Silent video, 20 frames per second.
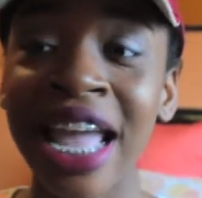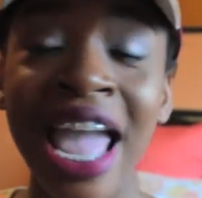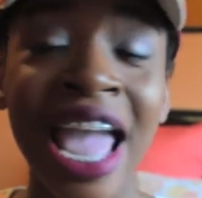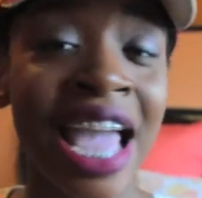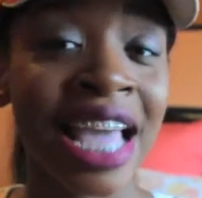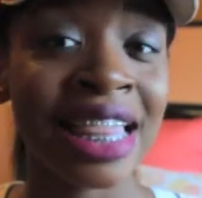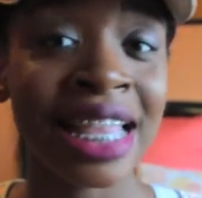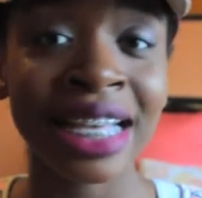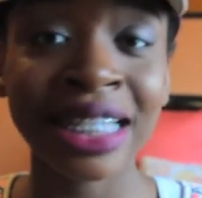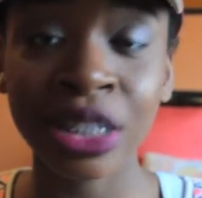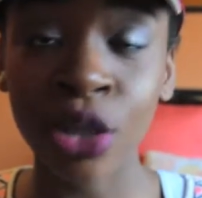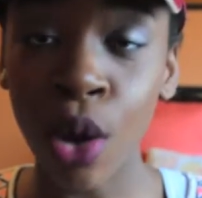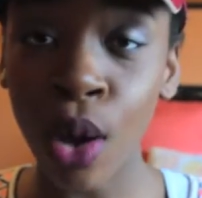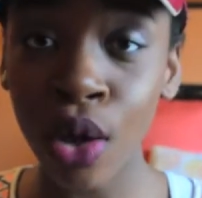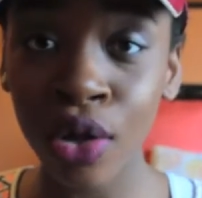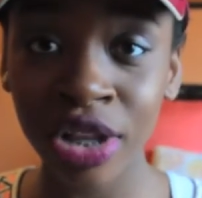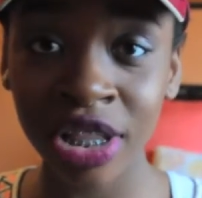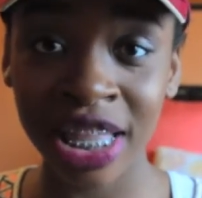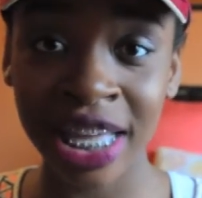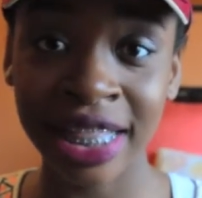And that's the
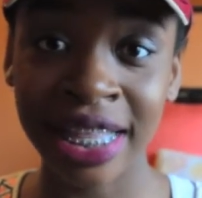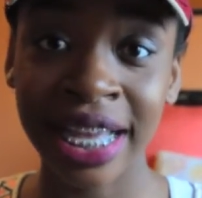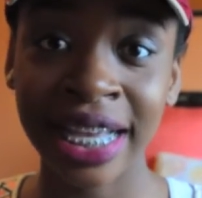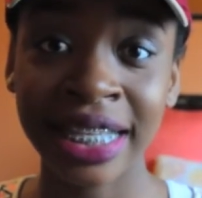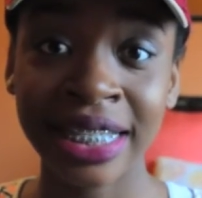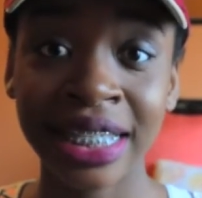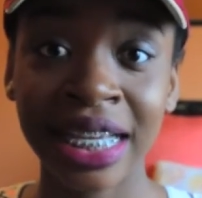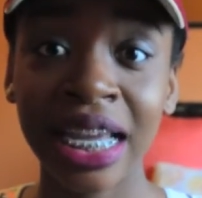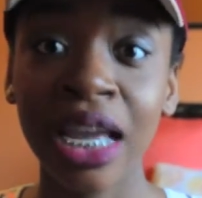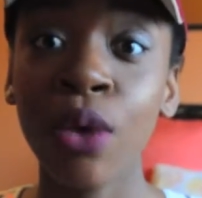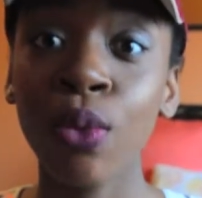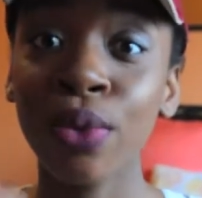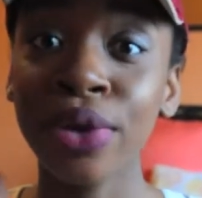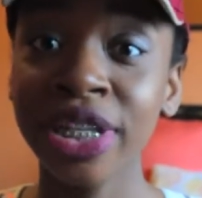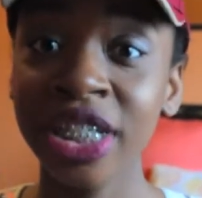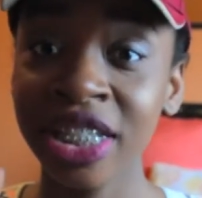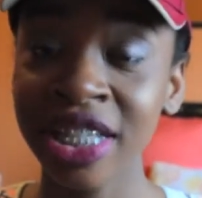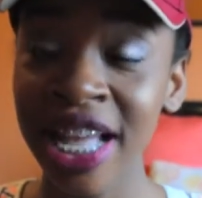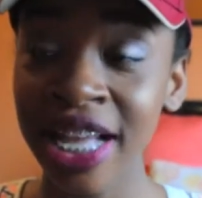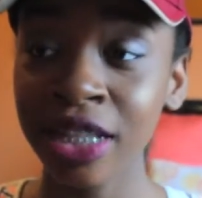only thing that he said,
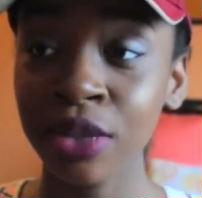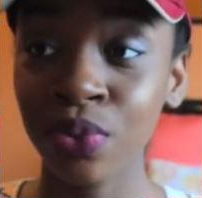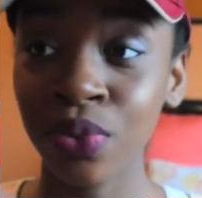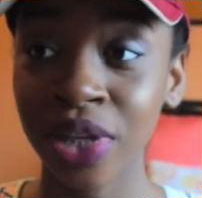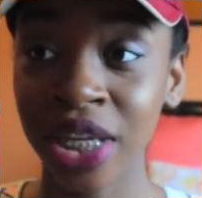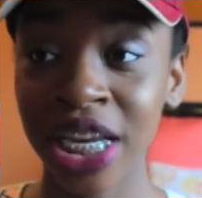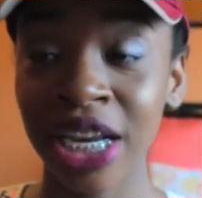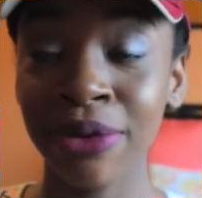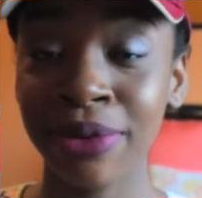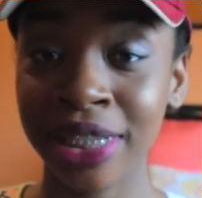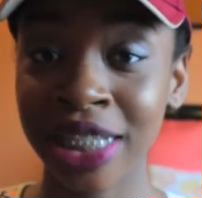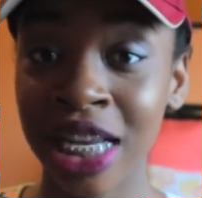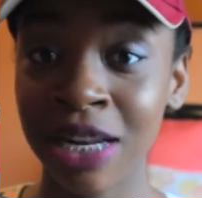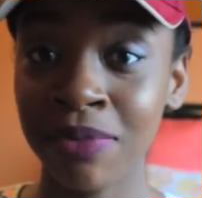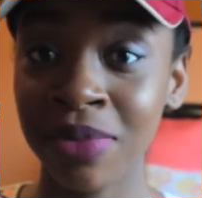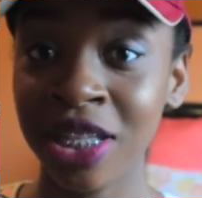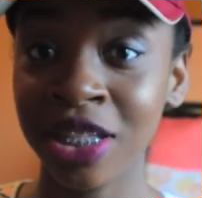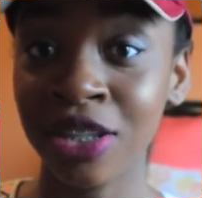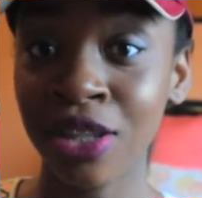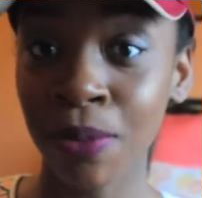which that's what irritated
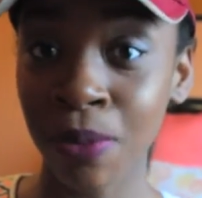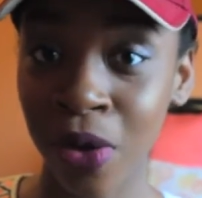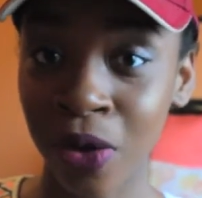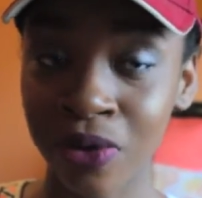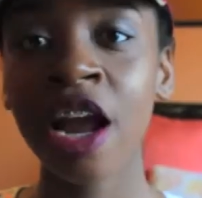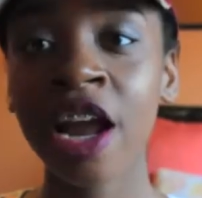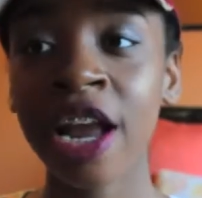me the most.